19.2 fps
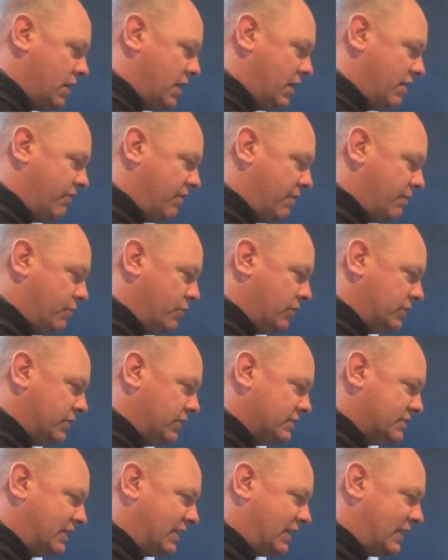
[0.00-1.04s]
If I put
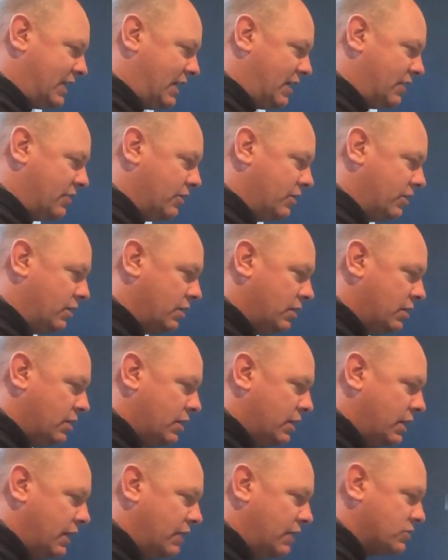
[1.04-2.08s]
this together,
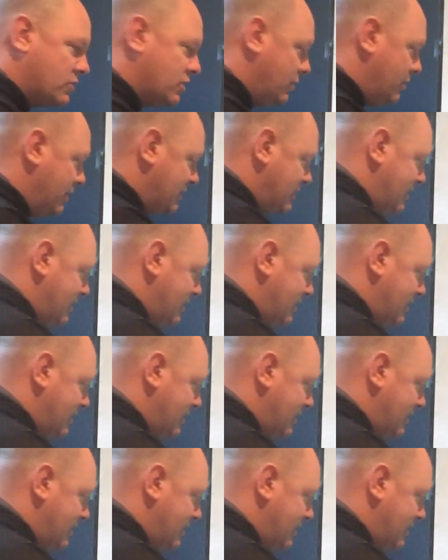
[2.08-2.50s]
it's going to